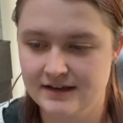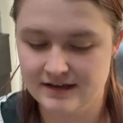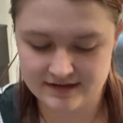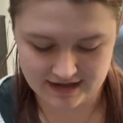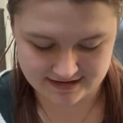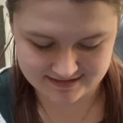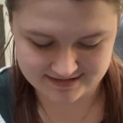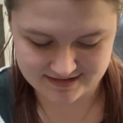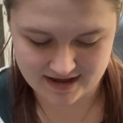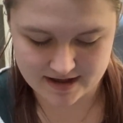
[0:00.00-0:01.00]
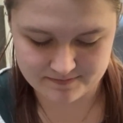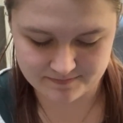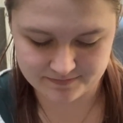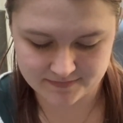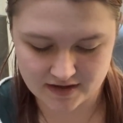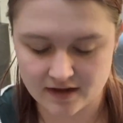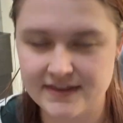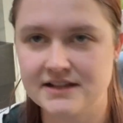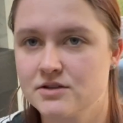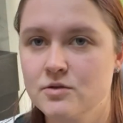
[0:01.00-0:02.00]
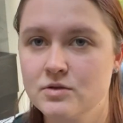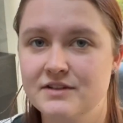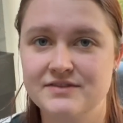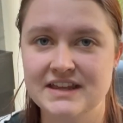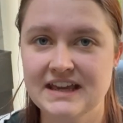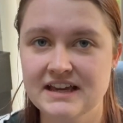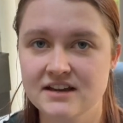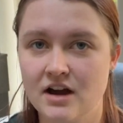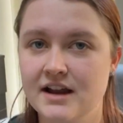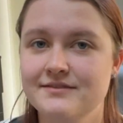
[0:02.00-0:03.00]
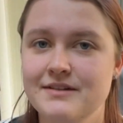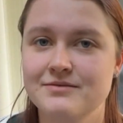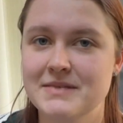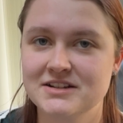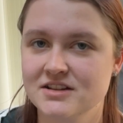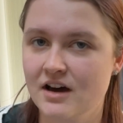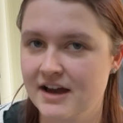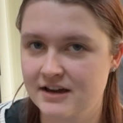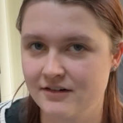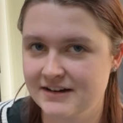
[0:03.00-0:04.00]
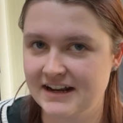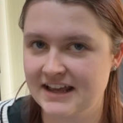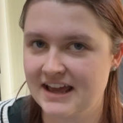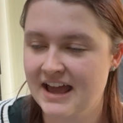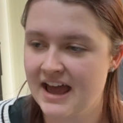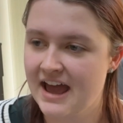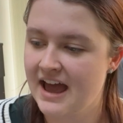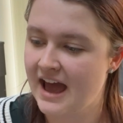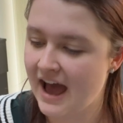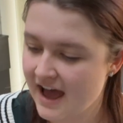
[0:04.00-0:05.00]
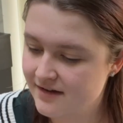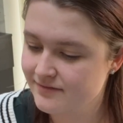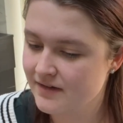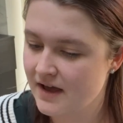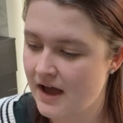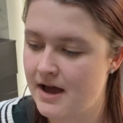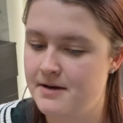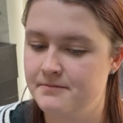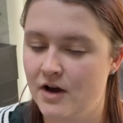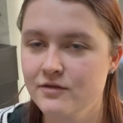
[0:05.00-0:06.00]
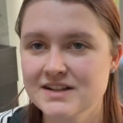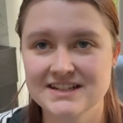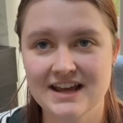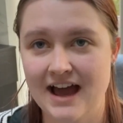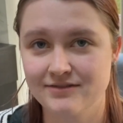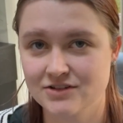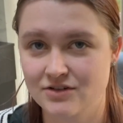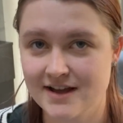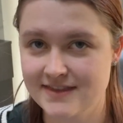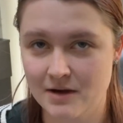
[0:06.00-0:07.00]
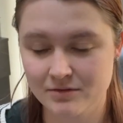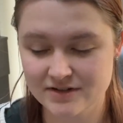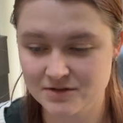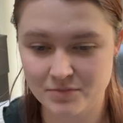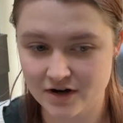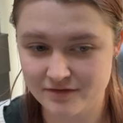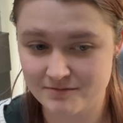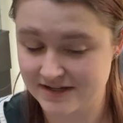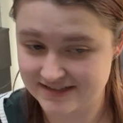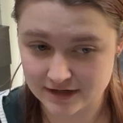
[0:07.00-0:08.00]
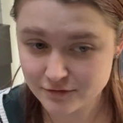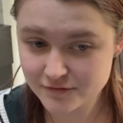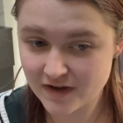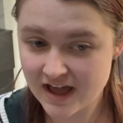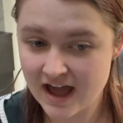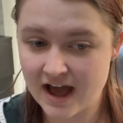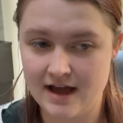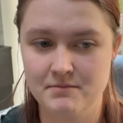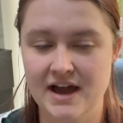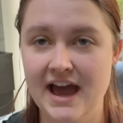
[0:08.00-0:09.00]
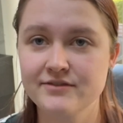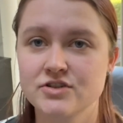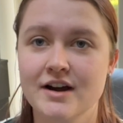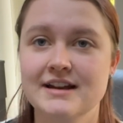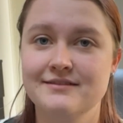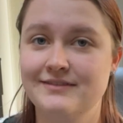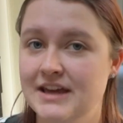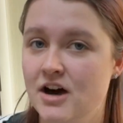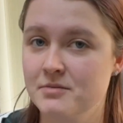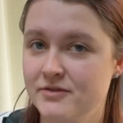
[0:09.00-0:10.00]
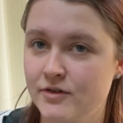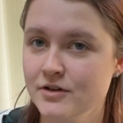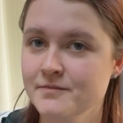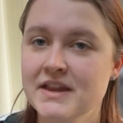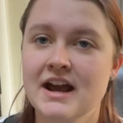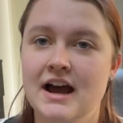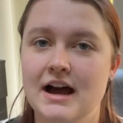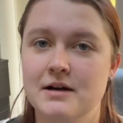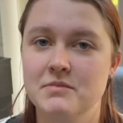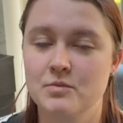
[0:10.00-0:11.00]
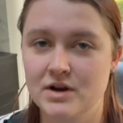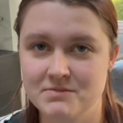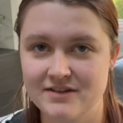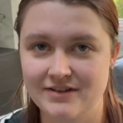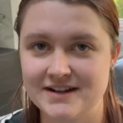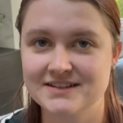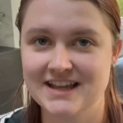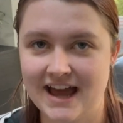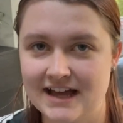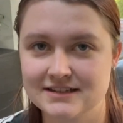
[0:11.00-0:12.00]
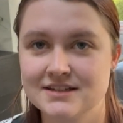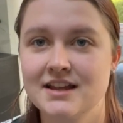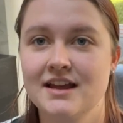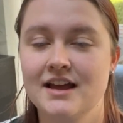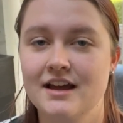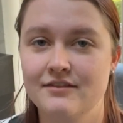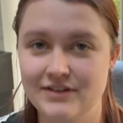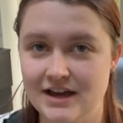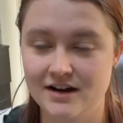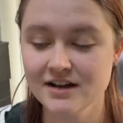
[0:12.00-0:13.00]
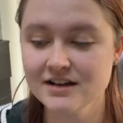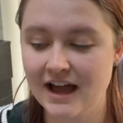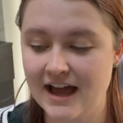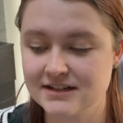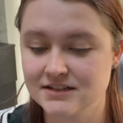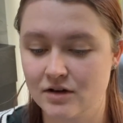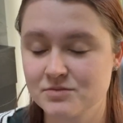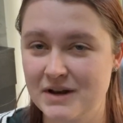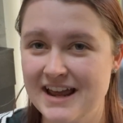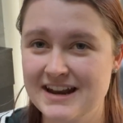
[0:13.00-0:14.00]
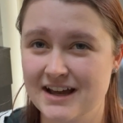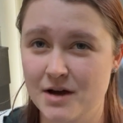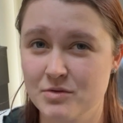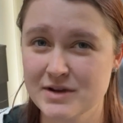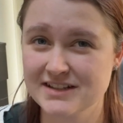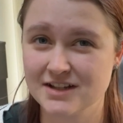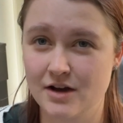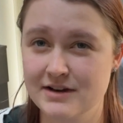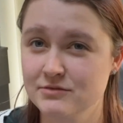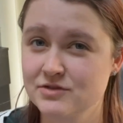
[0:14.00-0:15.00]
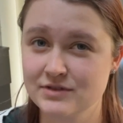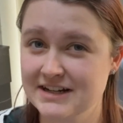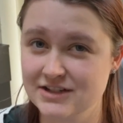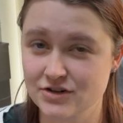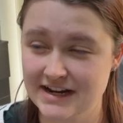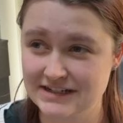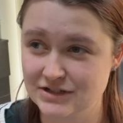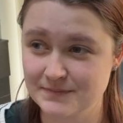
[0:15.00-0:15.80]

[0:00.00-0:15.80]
yeah, that's all of the kind of information that I currently have. Obviously I haven't tried the Apple Vision Pro for myself. I have tried VR before. One of my friends has VR and I was playing it a couple of weeks ago and it was really strange,